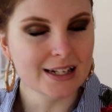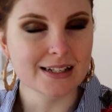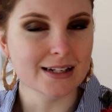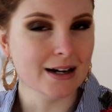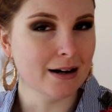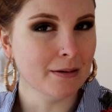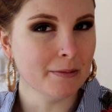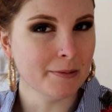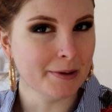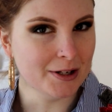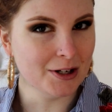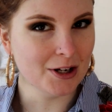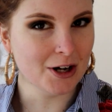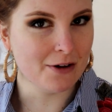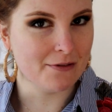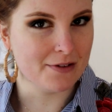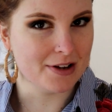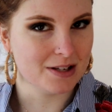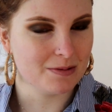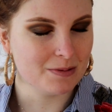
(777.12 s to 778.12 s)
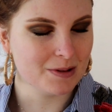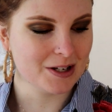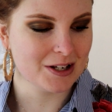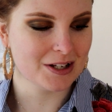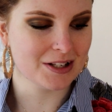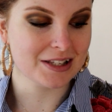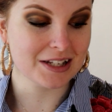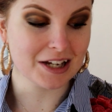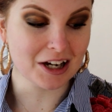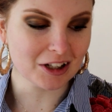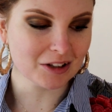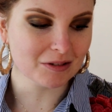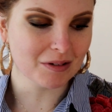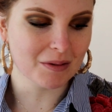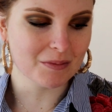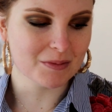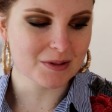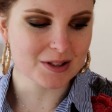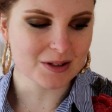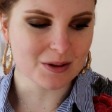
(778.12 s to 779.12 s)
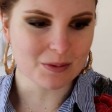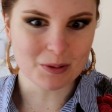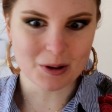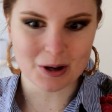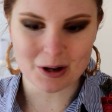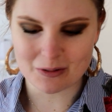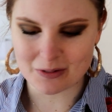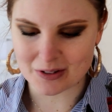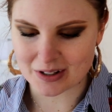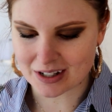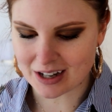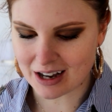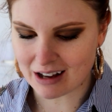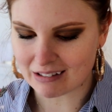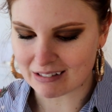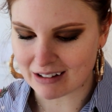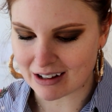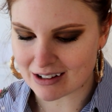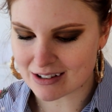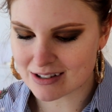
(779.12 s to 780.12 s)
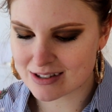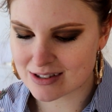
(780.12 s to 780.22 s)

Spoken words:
Now I'm a bit nervous because the other one was a perfect color,